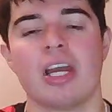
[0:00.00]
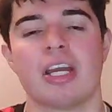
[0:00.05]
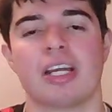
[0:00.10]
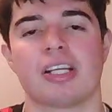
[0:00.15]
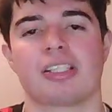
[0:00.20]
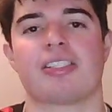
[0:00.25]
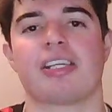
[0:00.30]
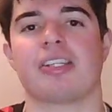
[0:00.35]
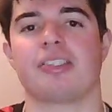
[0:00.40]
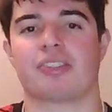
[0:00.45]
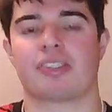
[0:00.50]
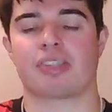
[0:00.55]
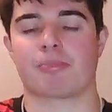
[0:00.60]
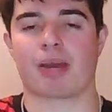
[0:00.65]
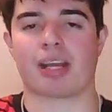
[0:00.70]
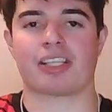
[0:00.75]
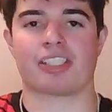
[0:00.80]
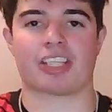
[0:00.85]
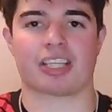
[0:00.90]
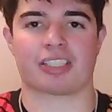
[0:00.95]
since the
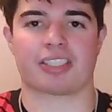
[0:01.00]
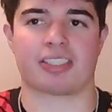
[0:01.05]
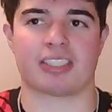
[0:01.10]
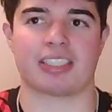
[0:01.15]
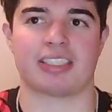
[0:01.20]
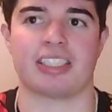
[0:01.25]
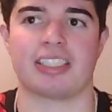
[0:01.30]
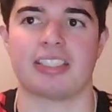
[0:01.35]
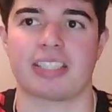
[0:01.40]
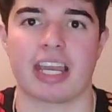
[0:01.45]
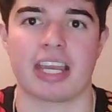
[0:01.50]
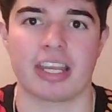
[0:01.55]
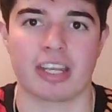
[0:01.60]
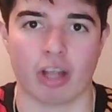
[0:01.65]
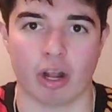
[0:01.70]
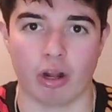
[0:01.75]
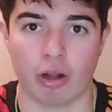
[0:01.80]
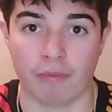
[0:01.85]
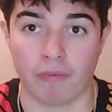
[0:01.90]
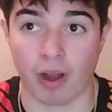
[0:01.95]
Manchester City
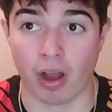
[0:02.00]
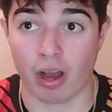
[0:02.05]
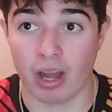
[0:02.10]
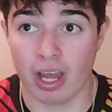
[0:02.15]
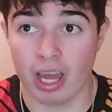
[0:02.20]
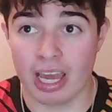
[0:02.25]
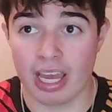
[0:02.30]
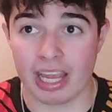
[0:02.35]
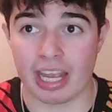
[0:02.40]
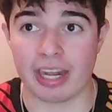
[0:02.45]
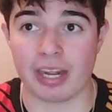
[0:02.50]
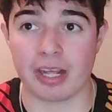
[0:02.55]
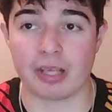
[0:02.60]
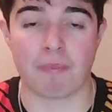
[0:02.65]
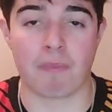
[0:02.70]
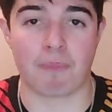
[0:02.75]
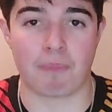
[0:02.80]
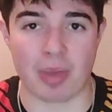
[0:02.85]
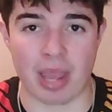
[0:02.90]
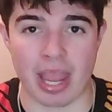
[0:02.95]
takeover. It is
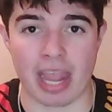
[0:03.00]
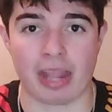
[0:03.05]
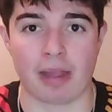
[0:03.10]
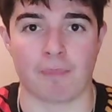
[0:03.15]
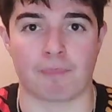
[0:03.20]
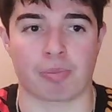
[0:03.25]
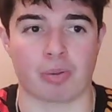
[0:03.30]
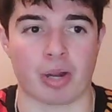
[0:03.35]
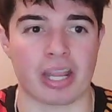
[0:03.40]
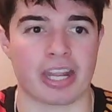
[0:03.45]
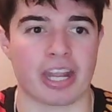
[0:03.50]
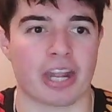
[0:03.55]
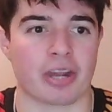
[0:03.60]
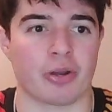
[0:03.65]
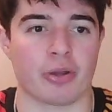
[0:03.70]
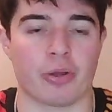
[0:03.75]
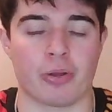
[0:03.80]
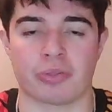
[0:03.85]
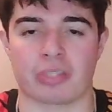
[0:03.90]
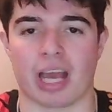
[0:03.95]
big breaking
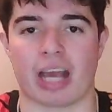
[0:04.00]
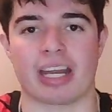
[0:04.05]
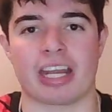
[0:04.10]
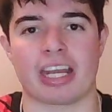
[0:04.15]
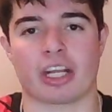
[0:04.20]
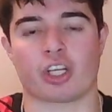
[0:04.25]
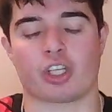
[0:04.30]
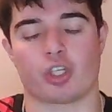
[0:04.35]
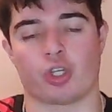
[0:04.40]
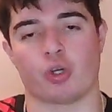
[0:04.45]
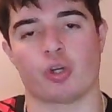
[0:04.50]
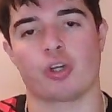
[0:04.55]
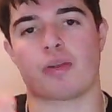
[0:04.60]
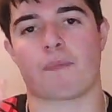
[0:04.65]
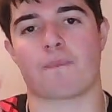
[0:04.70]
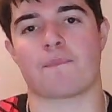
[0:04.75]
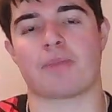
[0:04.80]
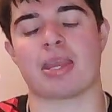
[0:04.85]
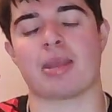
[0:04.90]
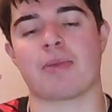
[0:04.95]
news and it
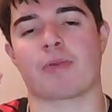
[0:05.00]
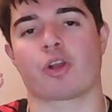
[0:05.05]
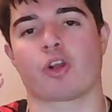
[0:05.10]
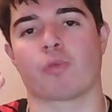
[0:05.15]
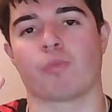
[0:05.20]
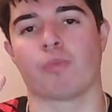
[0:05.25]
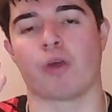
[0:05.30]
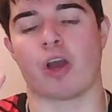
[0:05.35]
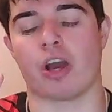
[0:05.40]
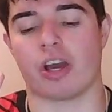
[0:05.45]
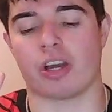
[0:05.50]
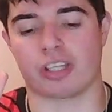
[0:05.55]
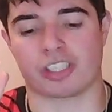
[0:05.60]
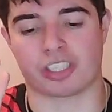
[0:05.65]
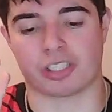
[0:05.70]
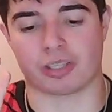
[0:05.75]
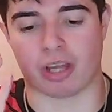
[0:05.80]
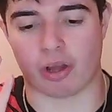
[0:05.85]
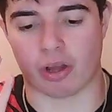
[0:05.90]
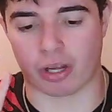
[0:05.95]
could be
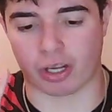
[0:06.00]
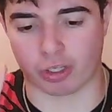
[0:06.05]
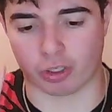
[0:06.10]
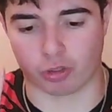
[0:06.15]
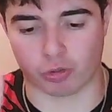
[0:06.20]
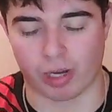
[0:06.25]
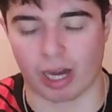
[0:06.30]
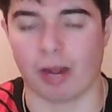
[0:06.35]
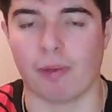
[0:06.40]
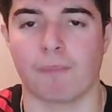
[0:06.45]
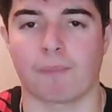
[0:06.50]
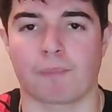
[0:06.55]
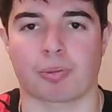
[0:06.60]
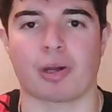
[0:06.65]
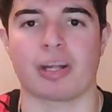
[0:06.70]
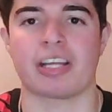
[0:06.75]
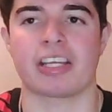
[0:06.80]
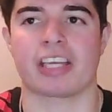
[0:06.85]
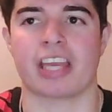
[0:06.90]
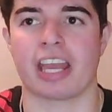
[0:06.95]

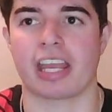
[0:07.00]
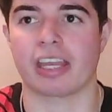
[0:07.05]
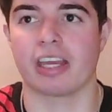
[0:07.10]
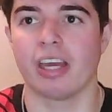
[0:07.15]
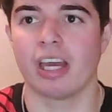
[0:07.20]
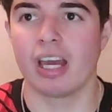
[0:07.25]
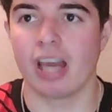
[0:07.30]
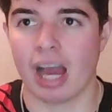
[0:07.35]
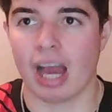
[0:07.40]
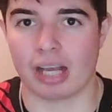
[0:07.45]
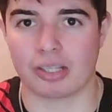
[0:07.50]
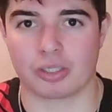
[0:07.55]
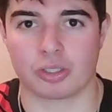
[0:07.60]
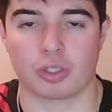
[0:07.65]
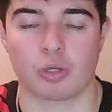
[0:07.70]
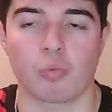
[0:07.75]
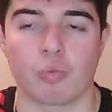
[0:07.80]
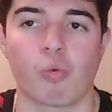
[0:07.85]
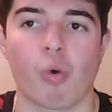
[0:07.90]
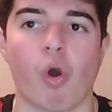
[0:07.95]
groundbreaking as
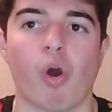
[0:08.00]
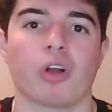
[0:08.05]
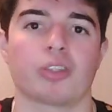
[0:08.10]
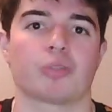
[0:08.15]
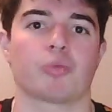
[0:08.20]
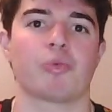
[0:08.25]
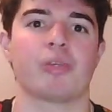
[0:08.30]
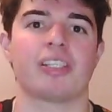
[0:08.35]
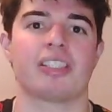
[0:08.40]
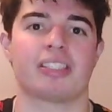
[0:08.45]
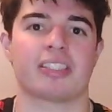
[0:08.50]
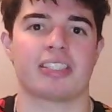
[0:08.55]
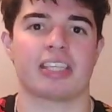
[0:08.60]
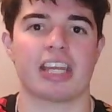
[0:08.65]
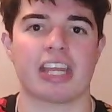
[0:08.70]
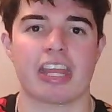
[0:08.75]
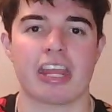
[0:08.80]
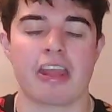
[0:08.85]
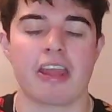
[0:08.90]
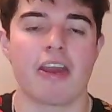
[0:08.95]
to what we
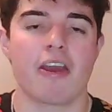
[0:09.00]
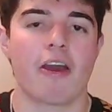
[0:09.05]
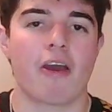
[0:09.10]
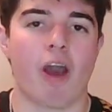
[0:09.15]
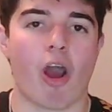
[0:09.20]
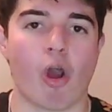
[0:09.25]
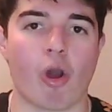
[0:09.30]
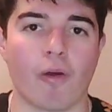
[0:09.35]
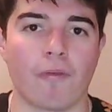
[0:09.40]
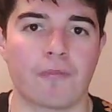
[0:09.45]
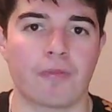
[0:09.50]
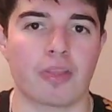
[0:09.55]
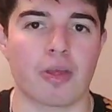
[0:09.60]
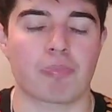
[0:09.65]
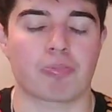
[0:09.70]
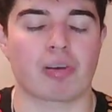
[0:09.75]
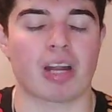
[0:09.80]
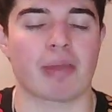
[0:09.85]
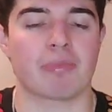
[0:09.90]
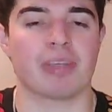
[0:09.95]
see of the
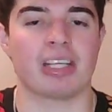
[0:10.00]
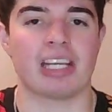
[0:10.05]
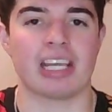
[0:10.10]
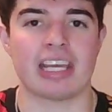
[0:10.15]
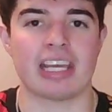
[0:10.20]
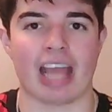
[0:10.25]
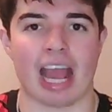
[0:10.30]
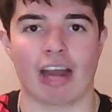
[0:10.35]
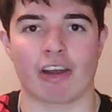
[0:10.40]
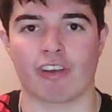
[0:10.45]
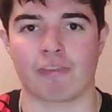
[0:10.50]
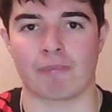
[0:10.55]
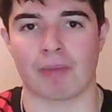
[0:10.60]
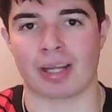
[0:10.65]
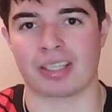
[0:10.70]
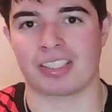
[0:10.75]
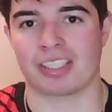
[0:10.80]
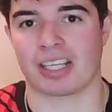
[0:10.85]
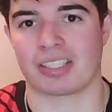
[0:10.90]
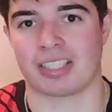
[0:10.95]
Premier League and of
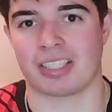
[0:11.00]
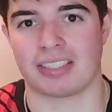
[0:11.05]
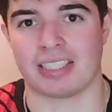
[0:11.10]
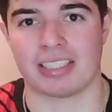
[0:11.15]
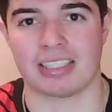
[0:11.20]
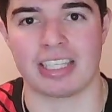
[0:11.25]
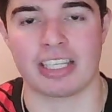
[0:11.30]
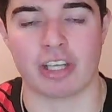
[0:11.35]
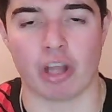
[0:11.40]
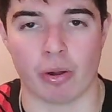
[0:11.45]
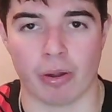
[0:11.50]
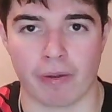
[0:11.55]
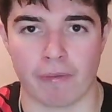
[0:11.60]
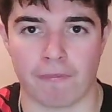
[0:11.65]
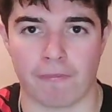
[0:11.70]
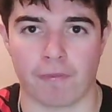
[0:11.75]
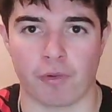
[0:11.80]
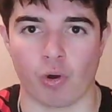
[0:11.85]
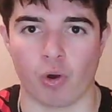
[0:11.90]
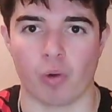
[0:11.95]
Manchester City going
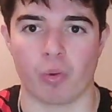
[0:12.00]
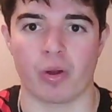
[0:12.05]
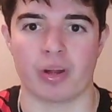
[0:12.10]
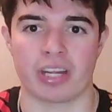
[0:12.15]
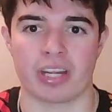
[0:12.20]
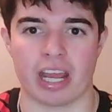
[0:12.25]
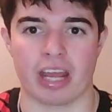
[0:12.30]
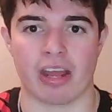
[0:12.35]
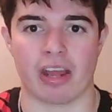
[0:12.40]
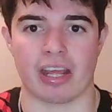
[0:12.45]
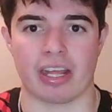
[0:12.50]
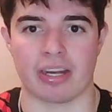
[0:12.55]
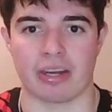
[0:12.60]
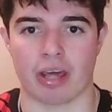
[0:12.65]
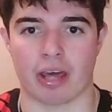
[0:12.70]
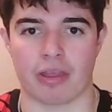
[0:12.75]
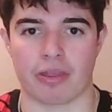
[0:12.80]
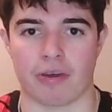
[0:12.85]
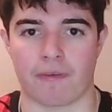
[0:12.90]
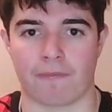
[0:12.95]
forward in
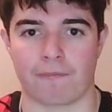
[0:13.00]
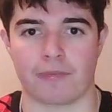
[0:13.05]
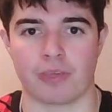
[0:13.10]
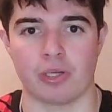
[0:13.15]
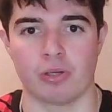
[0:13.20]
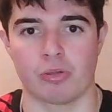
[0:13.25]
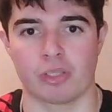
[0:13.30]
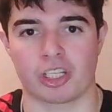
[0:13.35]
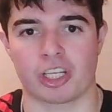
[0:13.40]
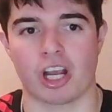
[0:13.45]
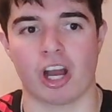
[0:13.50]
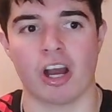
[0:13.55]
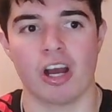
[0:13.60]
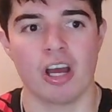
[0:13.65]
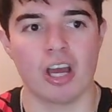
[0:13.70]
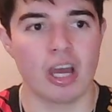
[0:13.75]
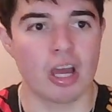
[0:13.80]
the future.